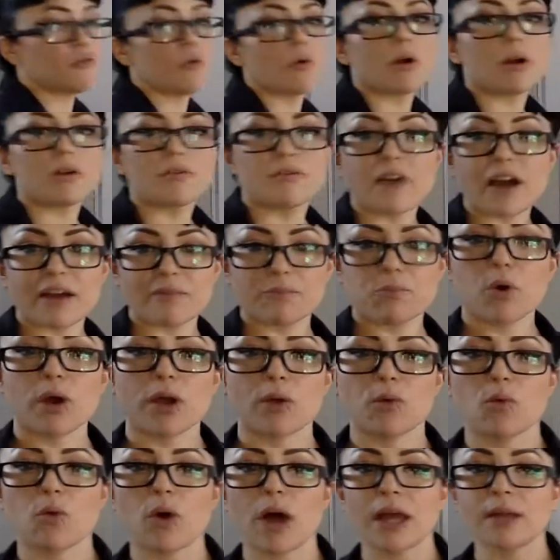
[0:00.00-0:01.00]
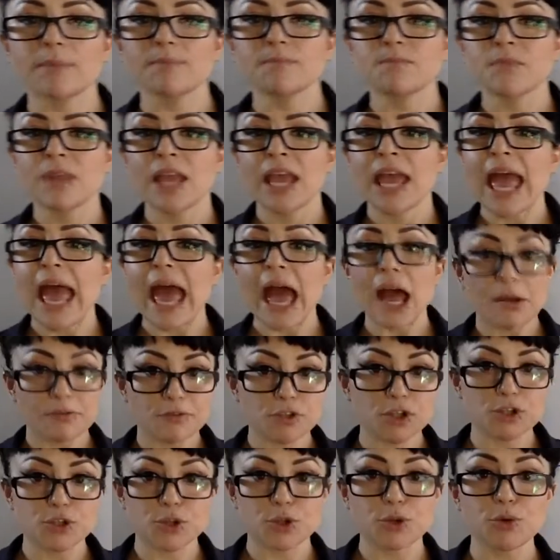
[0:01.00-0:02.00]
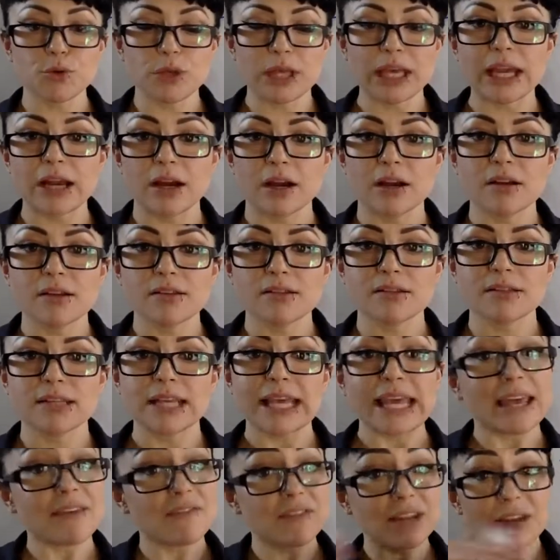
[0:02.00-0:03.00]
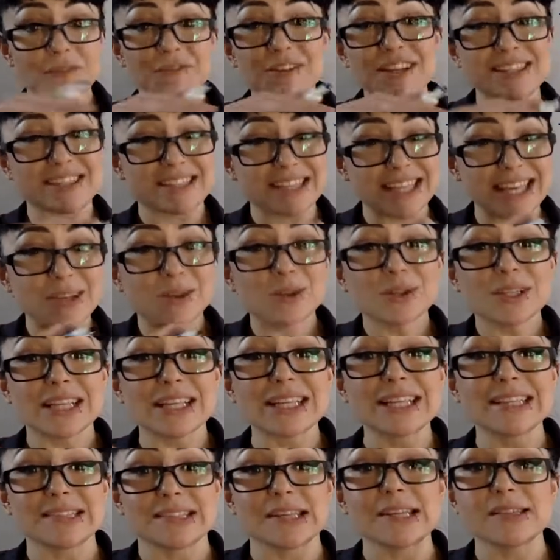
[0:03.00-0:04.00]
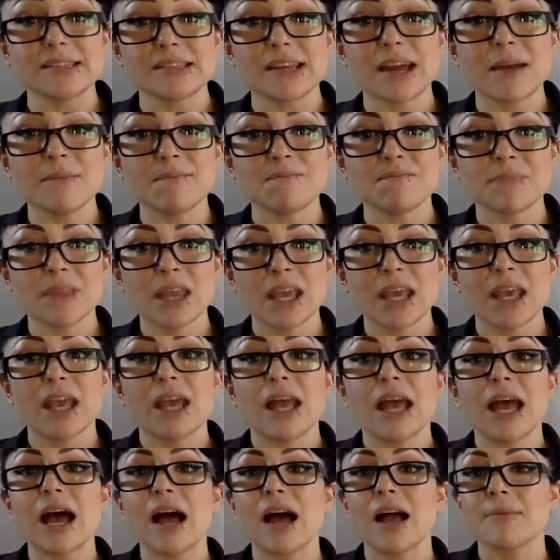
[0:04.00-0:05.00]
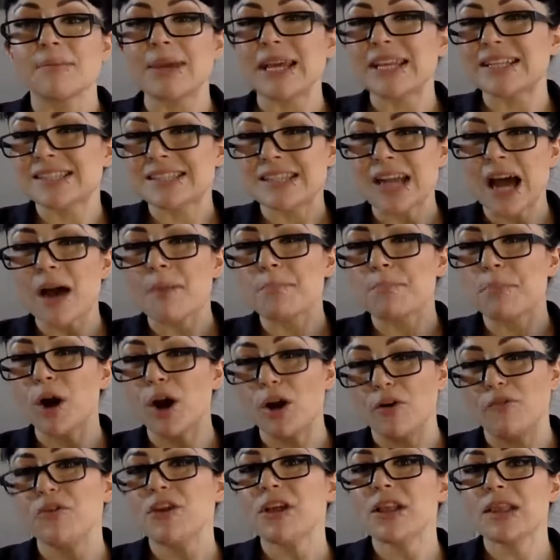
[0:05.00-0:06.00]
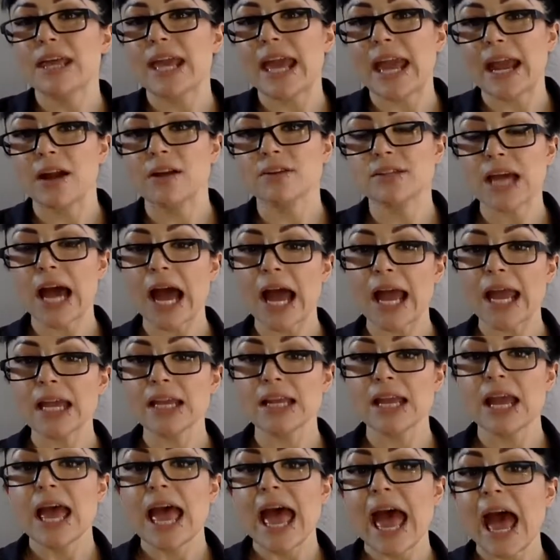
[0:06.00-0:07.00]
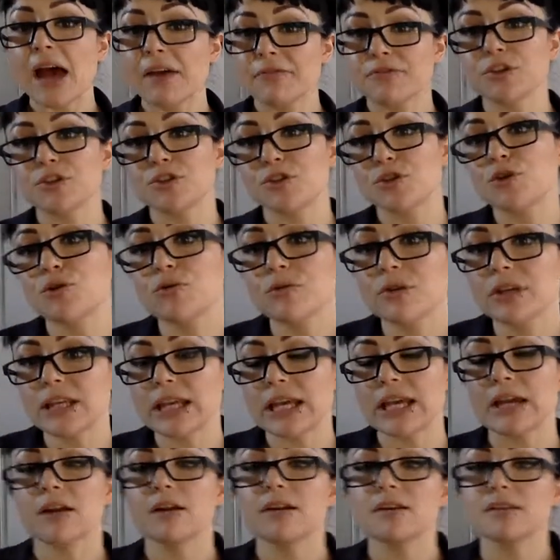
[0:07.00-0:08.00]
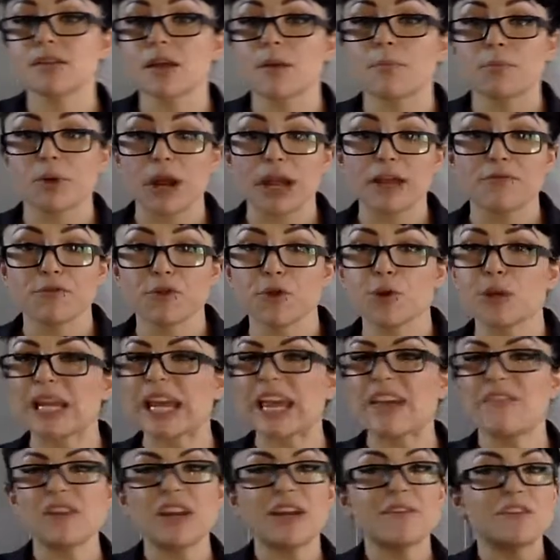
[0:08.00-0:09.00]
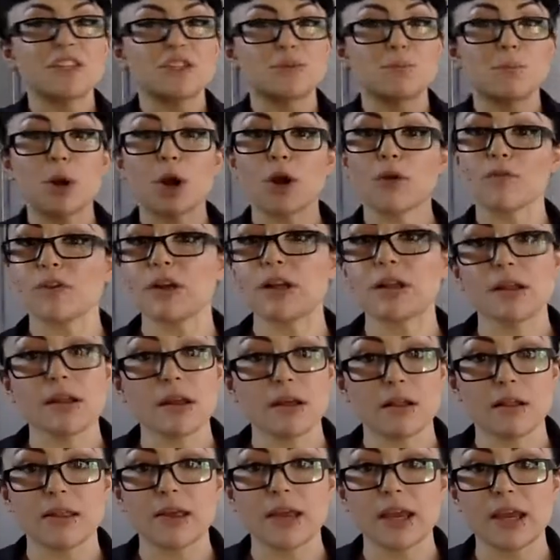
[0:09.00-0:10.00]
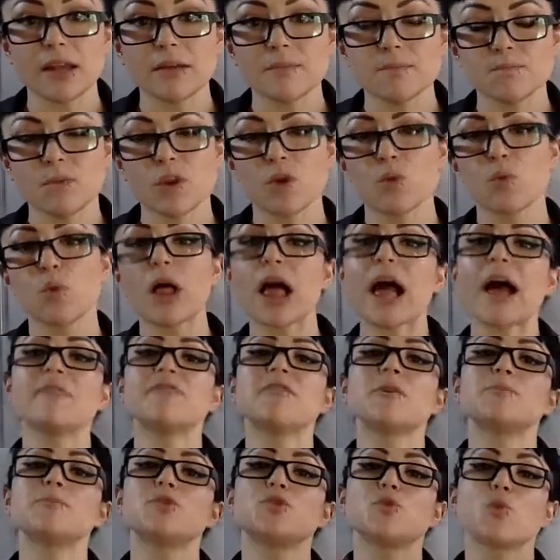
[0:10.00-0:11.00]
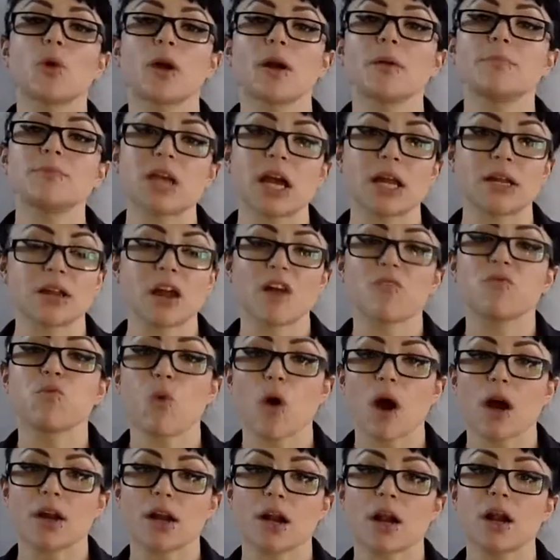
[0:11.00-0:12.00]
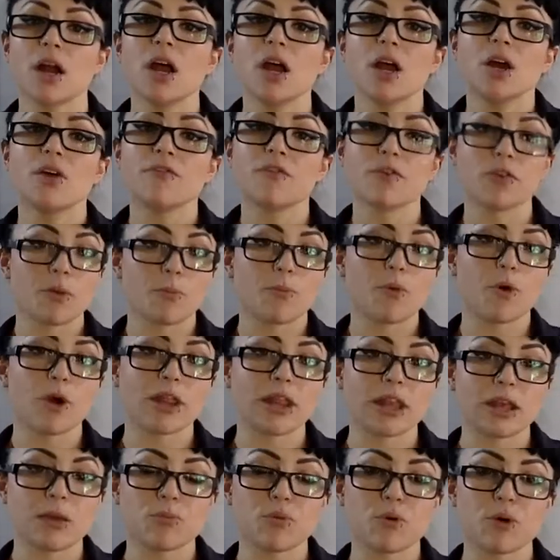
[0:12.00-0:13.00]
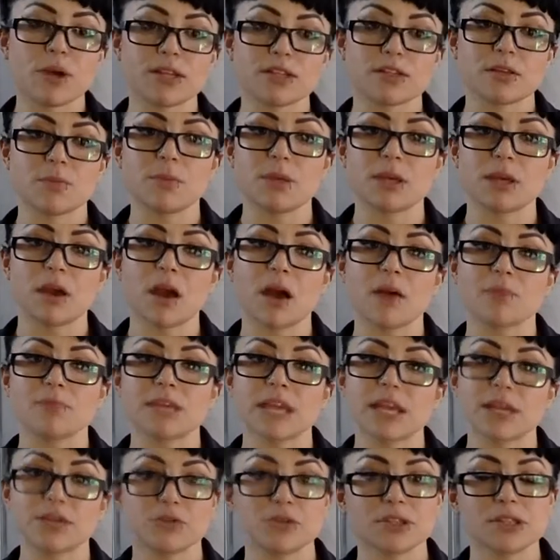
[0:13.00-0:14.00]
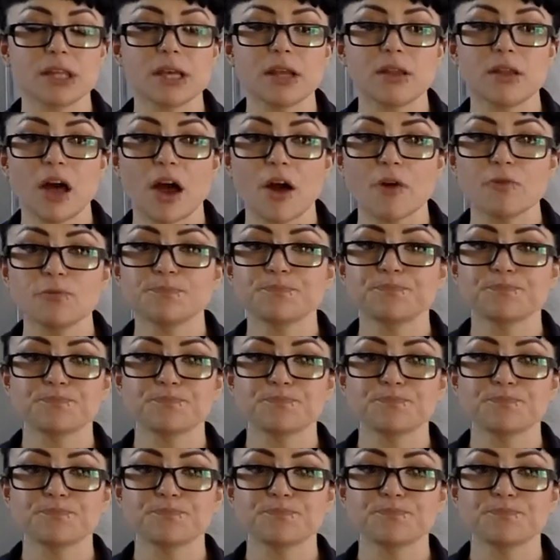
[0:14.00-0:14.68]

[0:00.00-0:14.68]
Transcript: 4, and 5.1, after two years, even if it's sealed in the system, um, it's not perfectly airtight. After two years, brake fluid, even if it's perfectly clean, will have absorbed enough water for the boiling point to become dangerously low.